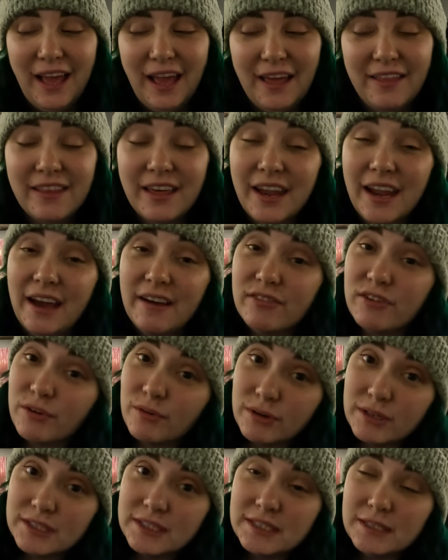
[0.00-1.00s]
And then
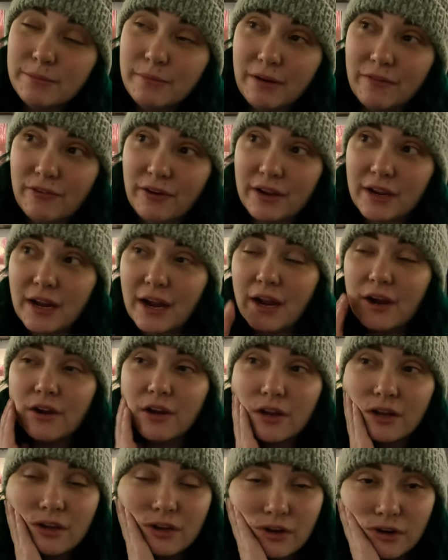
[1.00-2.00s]
afterwards, my friend and I are
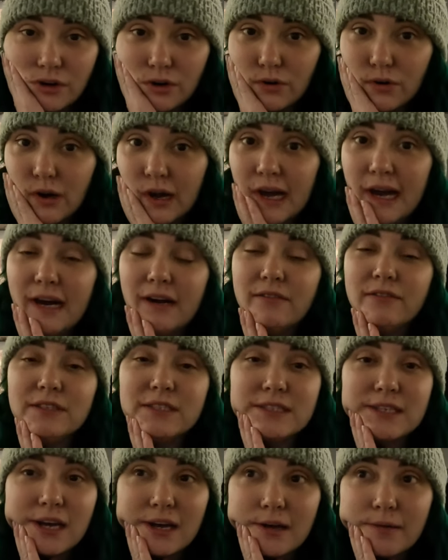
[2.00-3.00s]
gonna go have
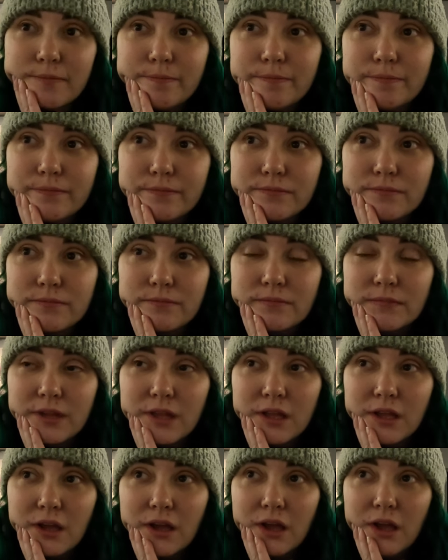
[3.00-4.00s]
some,
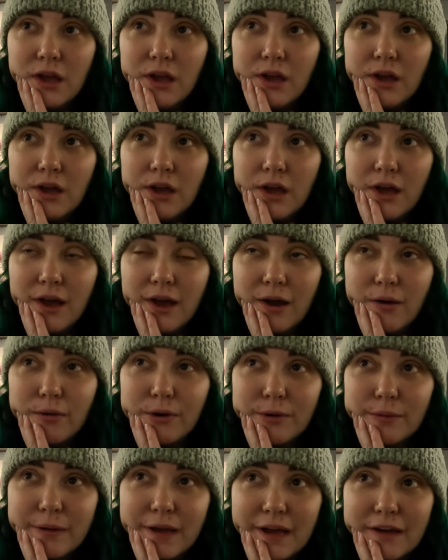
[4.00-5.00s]

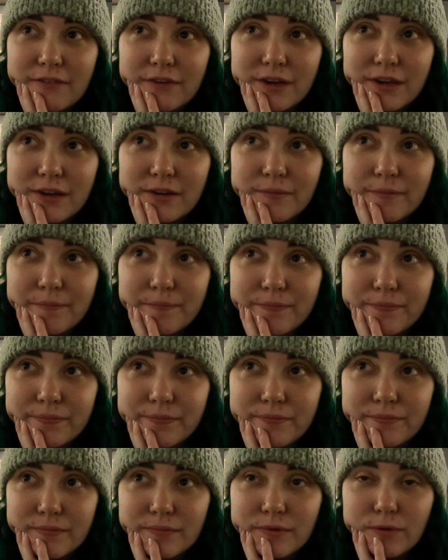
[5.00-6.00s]
what are we having?
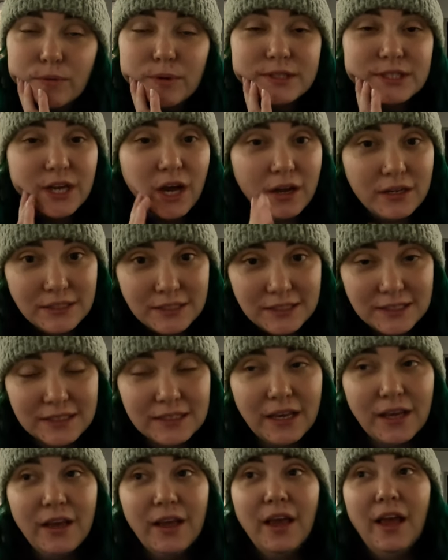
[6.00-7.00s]
Croissants.
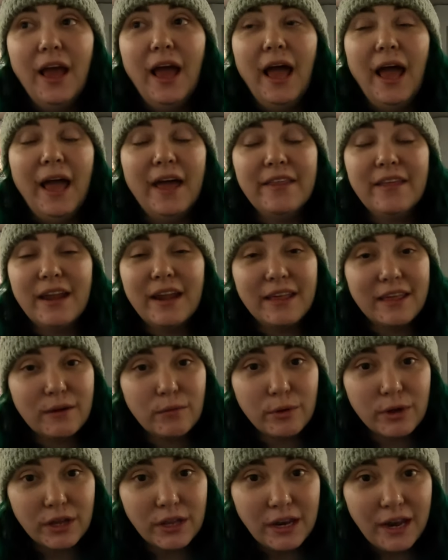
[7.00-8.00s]
And then I think
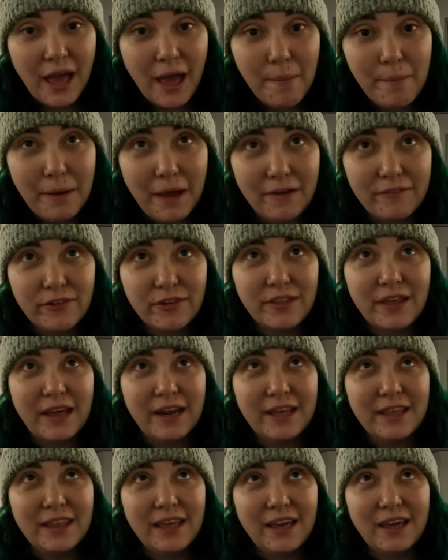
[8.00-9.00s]
we're gonna nap after that,
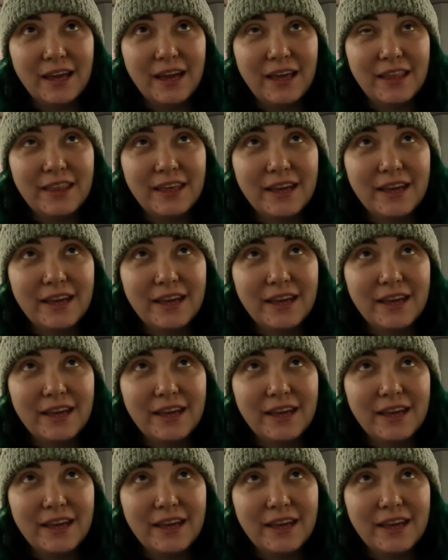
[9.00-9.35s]
I think.